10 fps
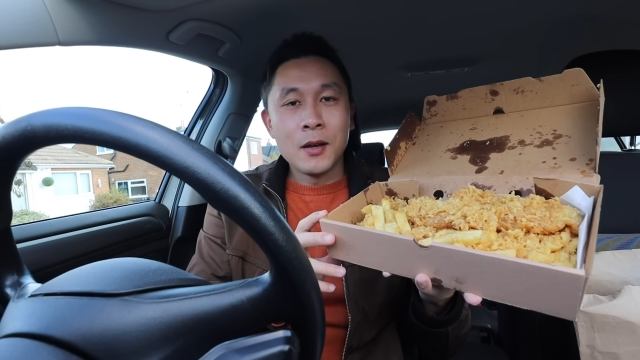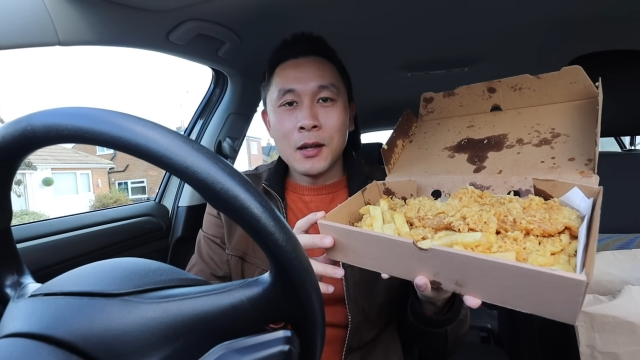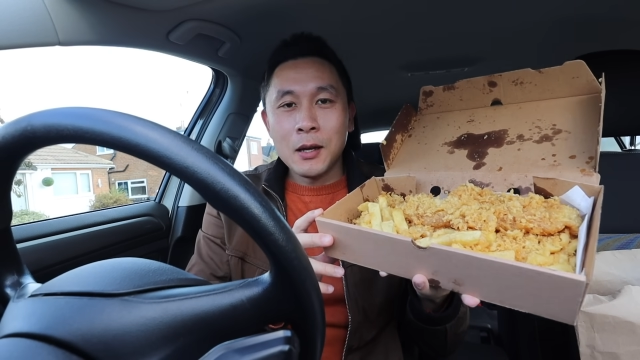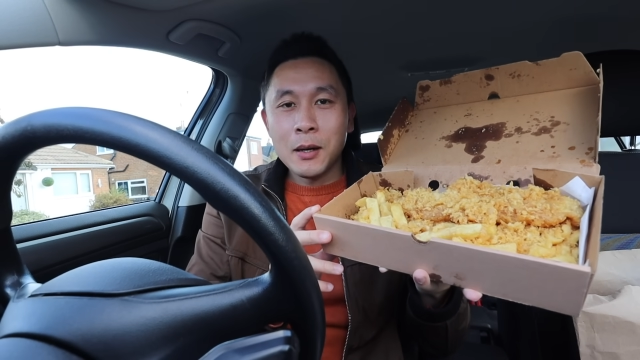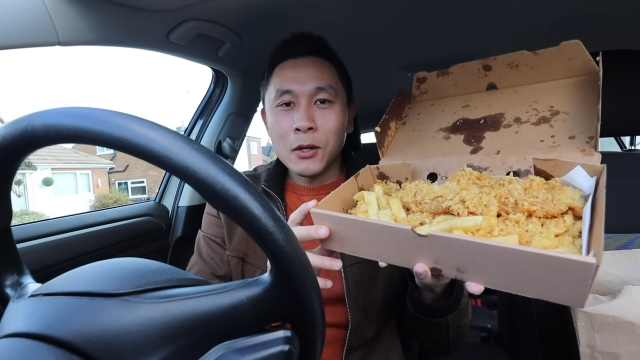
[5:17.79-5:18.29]

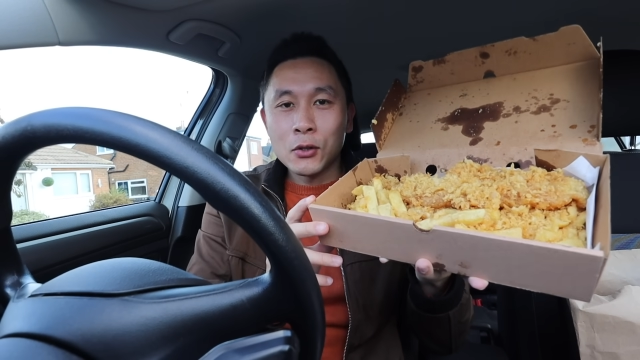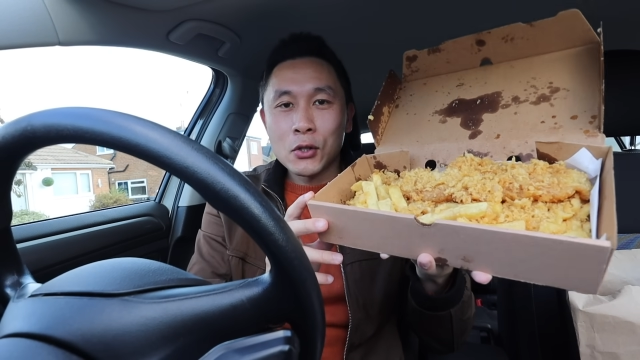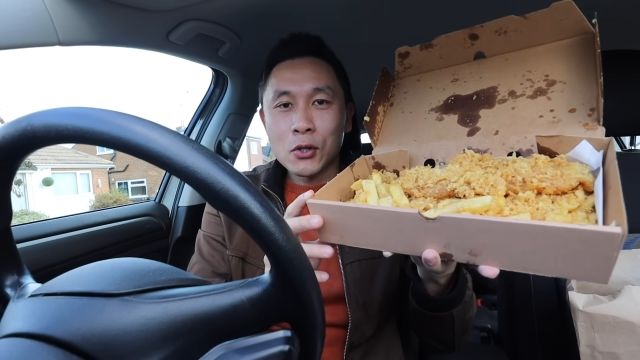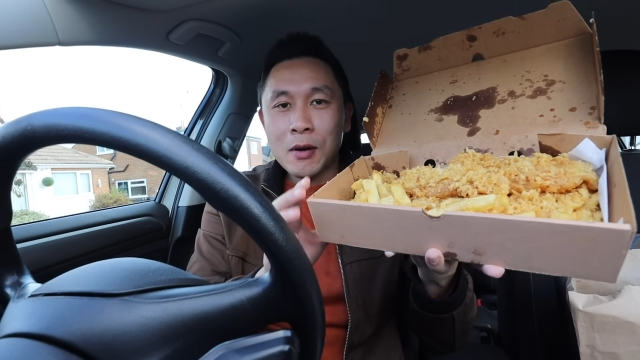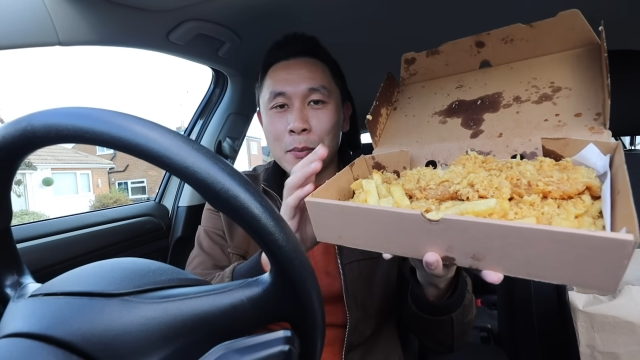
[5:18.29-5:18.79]
Now I got
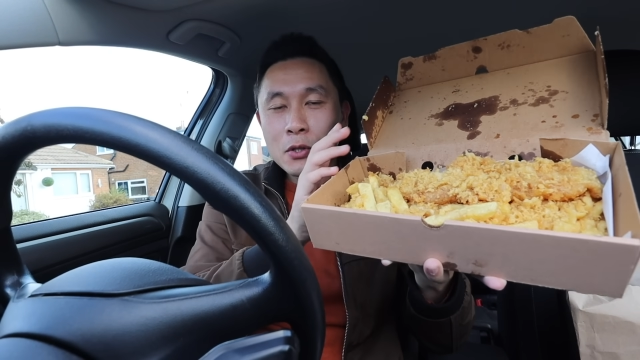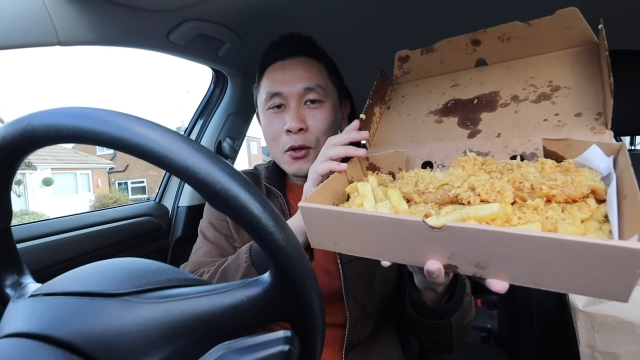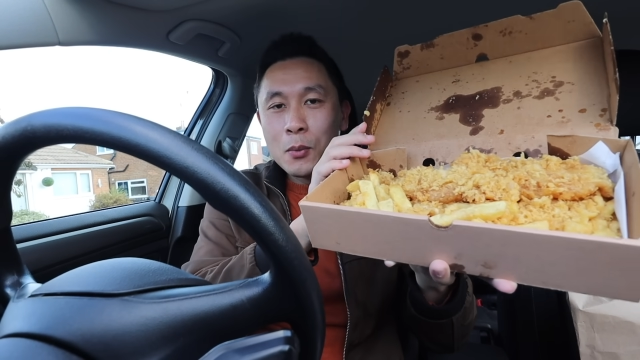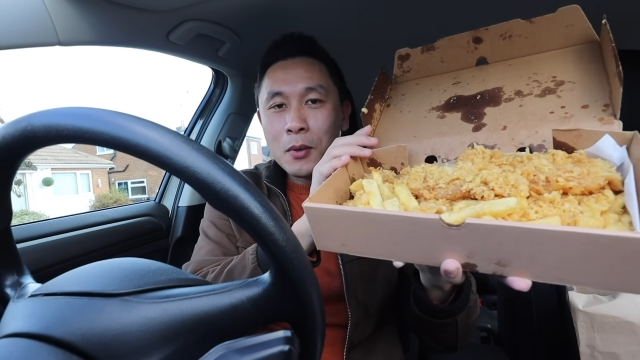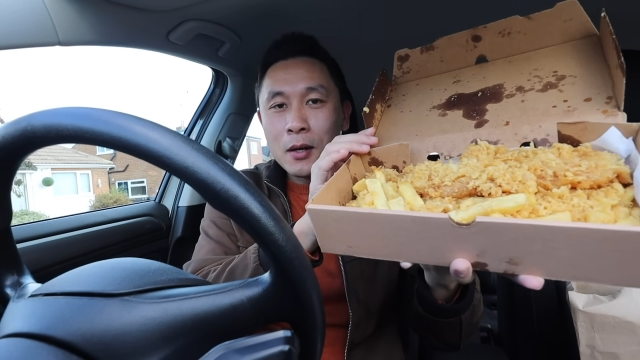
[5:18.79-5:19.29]
scraps
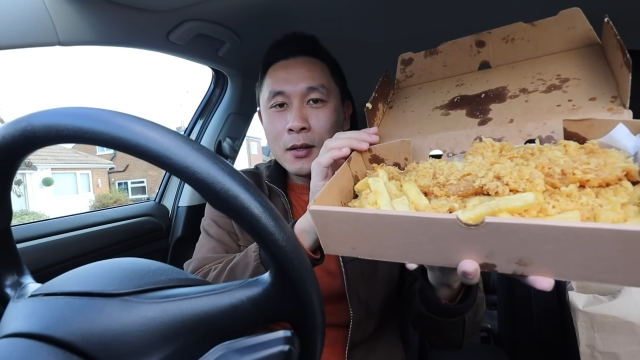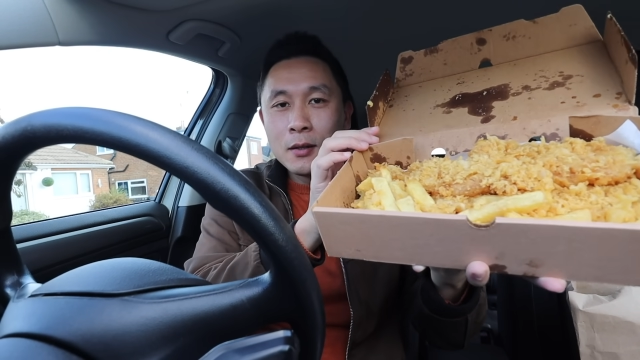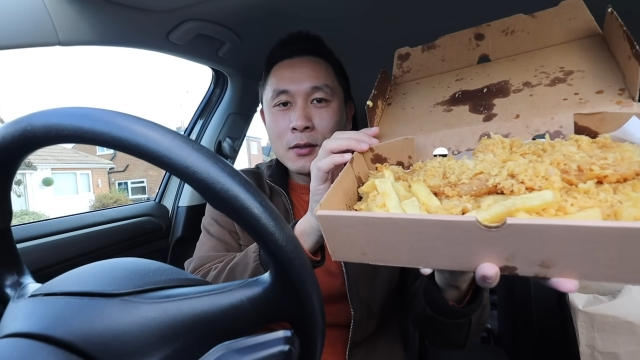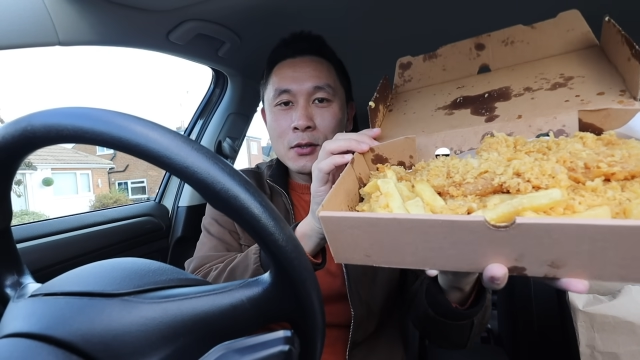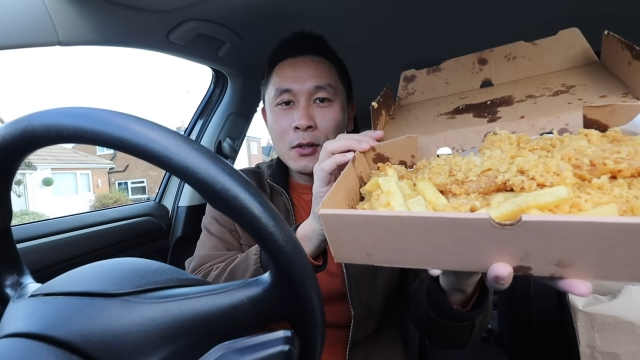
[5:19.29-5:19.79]
on mine,
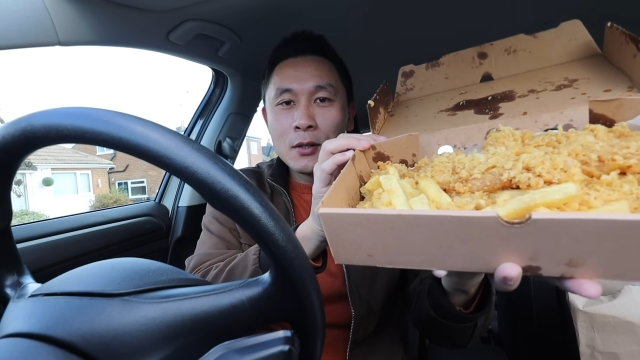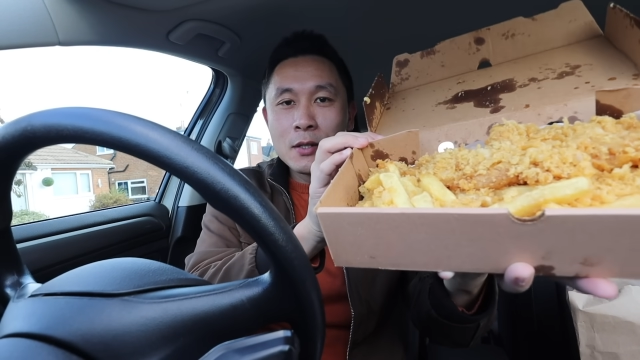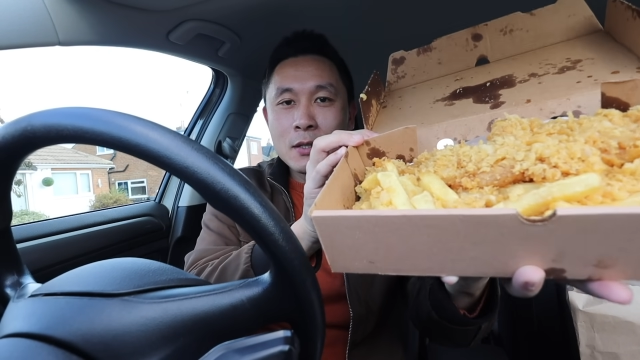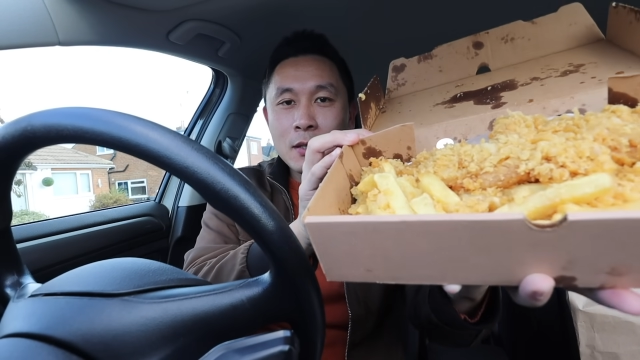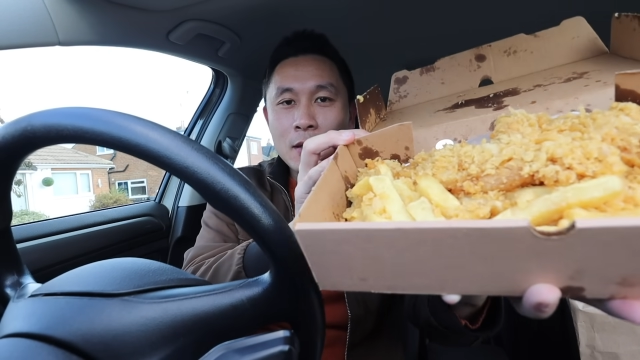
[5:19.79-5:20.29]
so you can
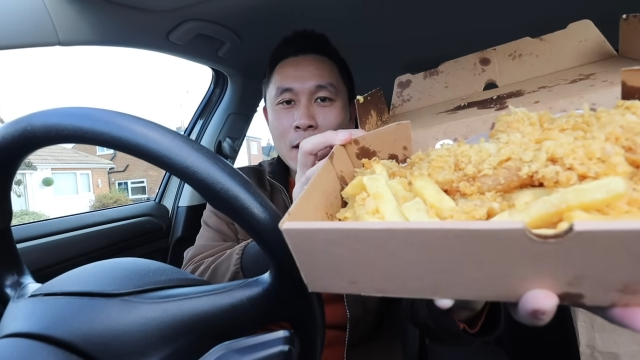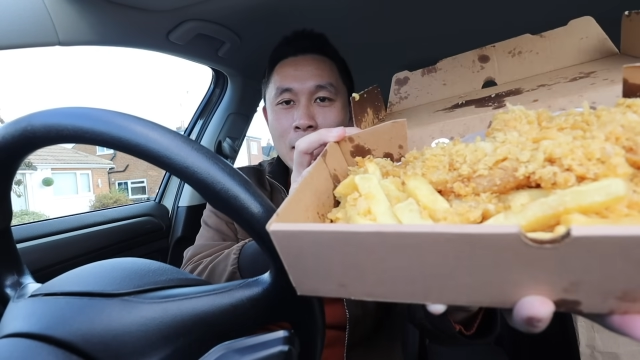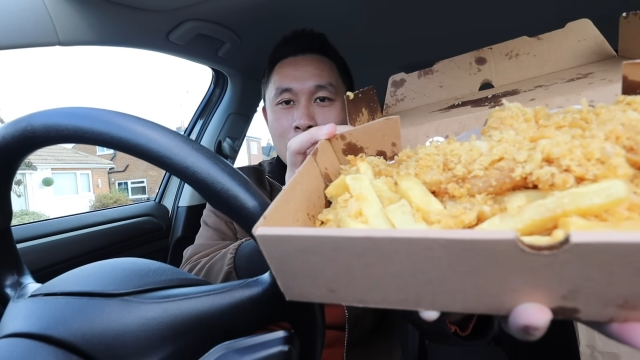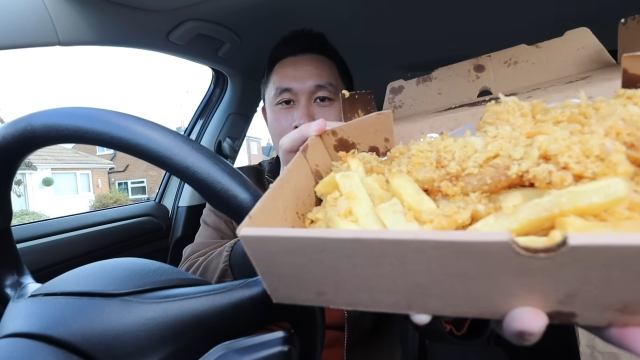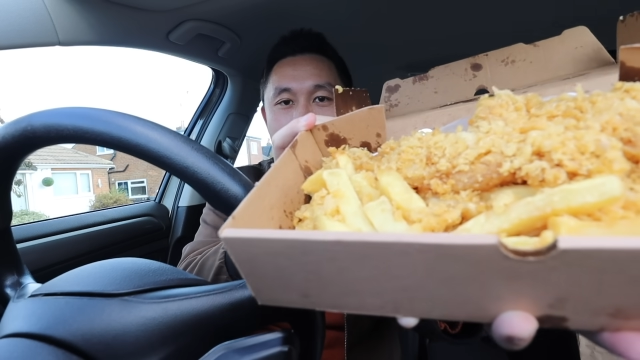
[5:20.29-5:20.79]
see there.